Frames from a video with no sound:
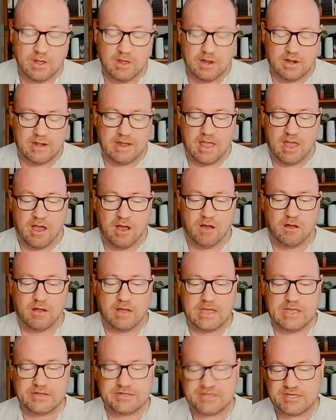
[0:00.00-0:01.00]
Now,
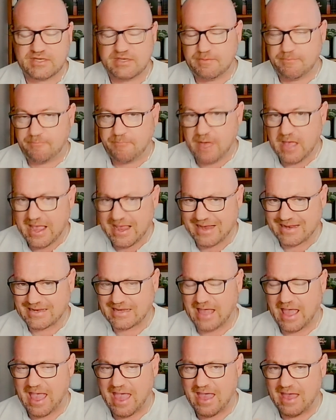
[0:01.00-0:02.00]
it's picked
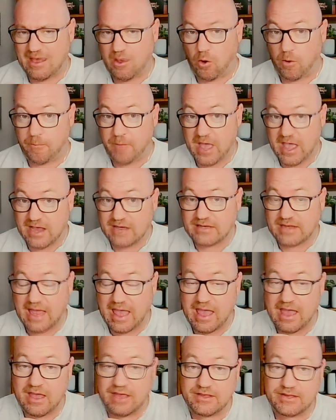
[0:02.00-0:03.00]
or pegged
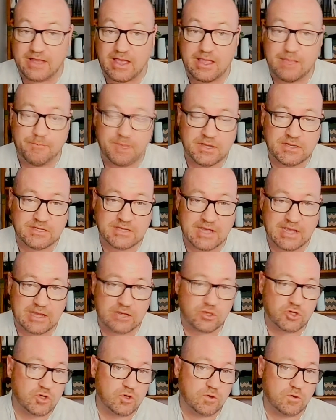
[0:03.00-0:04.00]
as a
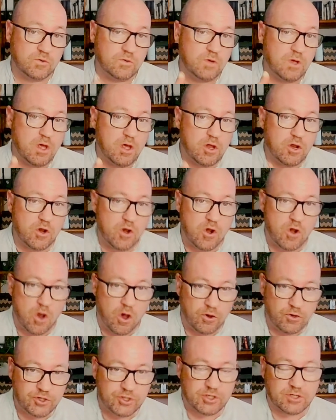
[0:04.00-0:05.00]
potential
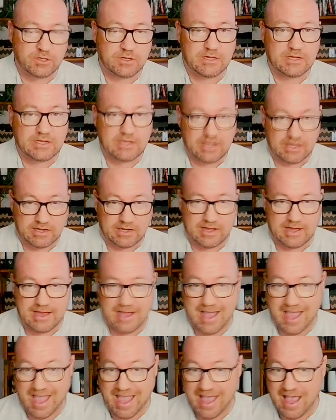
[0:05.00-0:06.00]
Notion killer
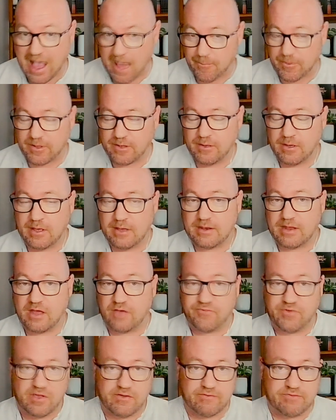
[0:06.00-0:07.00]
app. Now,
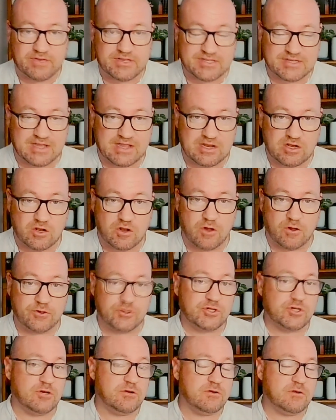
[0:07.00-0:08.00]
if you've ever seen
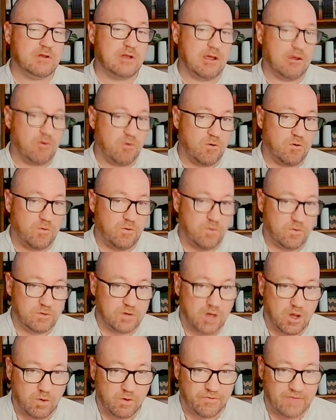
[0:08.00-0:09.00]
Notion or
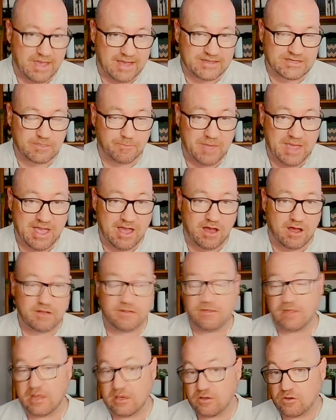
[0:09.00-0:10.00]
know what that's
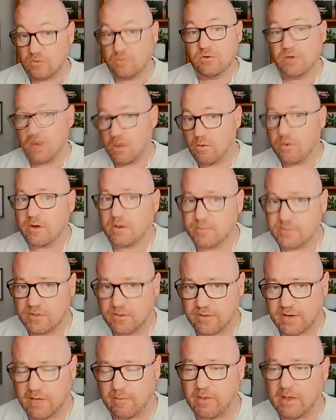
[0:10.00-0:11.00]
about, then you'll know what I'm
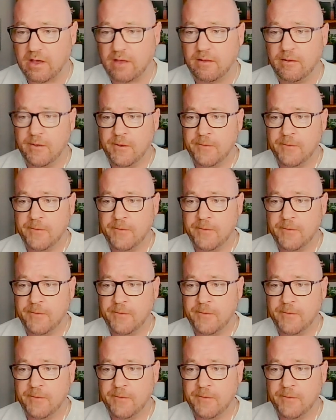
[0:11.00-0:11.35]
talking about.